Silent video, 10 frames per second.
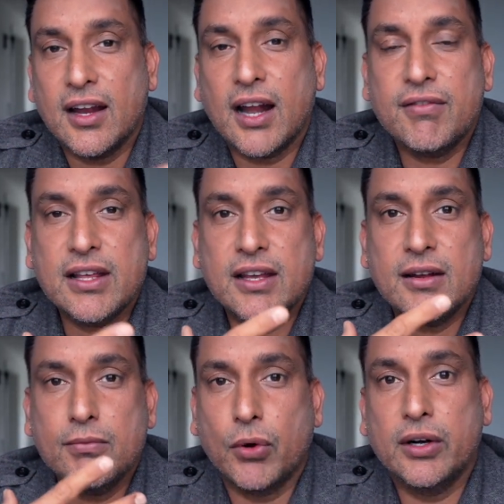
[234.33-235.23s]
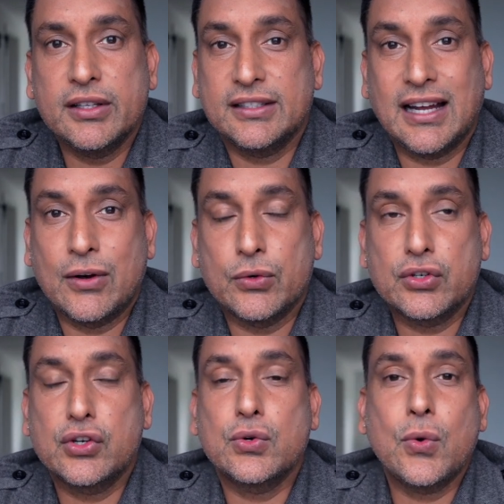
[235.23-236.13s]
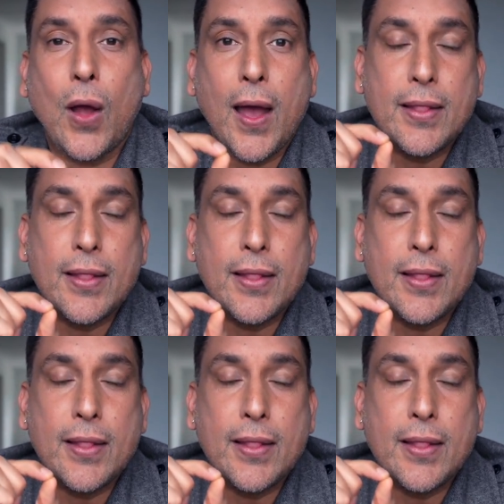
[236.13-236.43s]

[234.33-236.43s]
everything boils down to